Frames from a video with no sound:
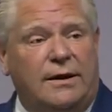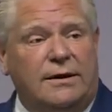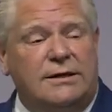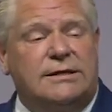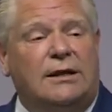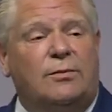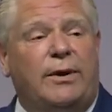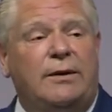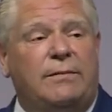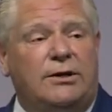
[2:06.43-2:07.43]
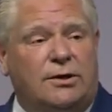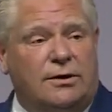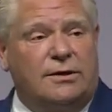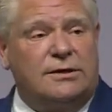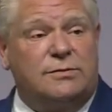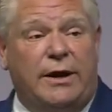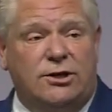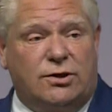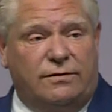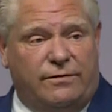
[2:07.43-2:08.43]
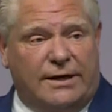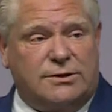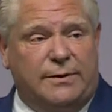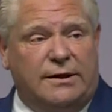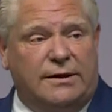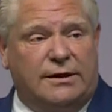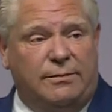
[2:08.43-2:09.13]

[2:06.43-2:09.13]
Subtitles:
to celebrate Moderna's major investment